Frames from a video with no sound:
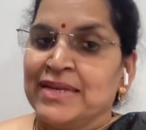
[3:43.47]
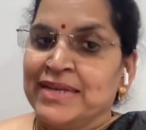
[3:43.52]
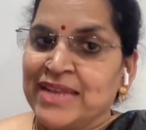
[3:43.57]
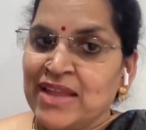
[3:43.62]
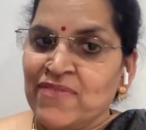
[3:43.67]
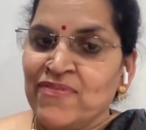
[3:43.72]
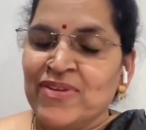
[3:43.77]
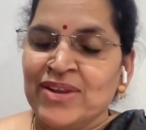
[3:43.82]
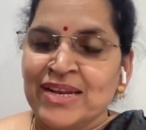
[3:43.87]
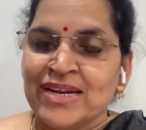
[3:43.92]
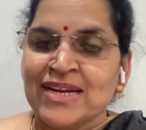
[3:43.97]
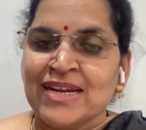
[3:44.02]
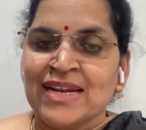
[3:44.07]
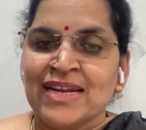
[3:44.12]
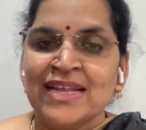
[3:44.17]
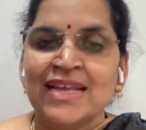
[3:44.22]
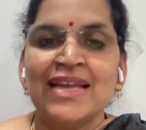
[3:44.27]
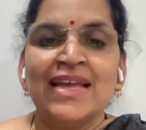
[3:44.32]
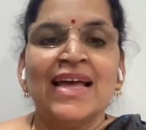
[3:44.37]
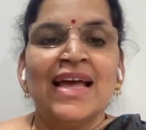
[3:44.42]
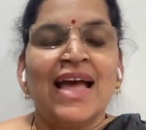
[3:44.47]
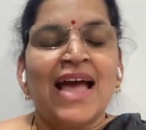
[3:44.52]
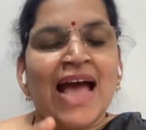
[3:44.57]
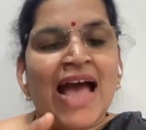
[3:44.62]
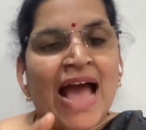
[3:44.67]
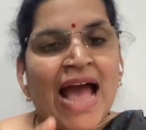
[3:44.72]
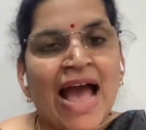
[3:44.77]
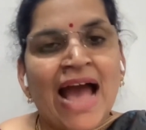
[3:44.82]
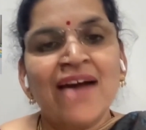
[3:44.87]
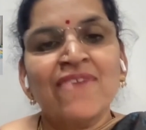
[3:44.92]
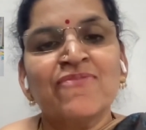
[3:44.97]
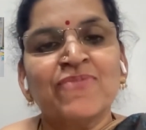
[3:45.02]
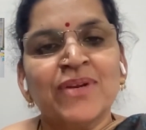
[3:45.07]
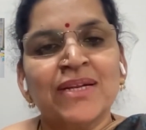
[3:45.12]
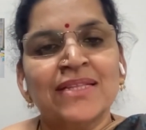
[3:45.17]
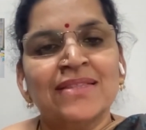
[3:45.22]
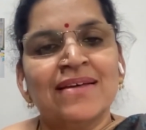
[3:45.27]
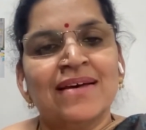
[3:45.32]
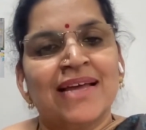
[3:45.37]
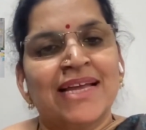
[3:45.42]
Definitely,
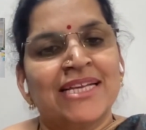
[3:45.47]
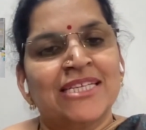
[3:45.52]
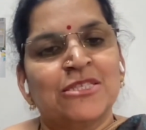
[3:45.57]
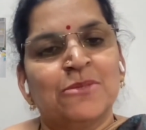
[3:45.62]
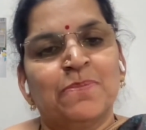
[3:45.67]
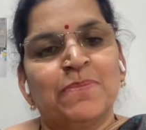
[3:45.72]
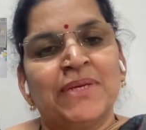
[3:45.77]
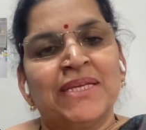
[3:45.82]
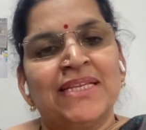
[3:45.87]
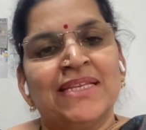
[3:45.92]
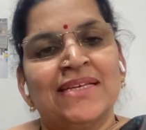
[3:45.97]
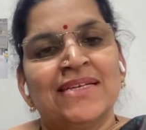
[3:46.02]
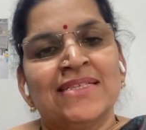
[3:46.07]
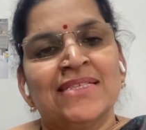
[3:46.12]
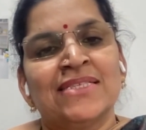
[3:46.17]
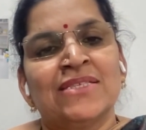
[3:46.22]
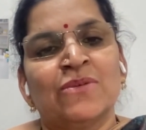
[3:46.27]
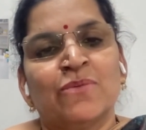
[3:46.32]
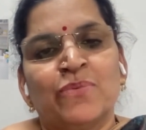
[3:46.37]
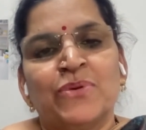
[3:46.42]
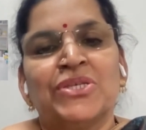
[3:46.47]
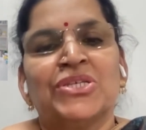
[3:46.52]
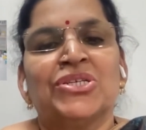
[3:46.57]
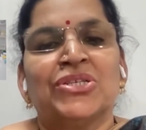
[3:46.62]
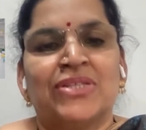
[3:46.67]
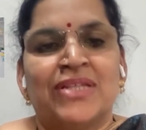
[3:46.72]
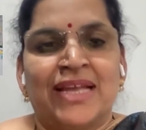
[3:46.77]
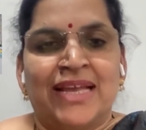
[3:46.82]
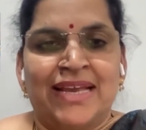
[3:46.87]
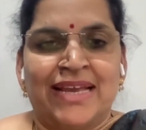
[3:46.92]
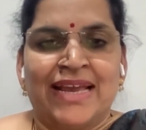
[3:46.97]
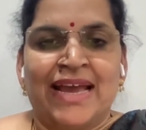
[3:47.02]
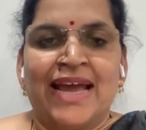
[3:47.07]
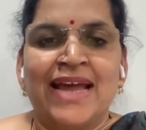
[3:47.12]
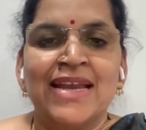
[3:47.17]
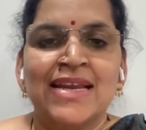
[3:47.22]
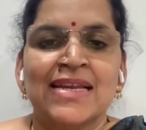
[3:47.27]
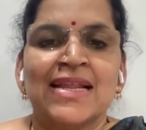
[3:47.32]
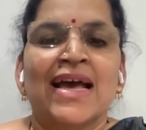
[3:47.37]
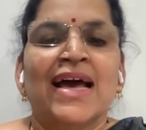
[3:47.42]
after the experience which they
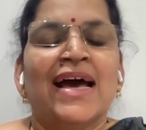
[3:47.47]
get,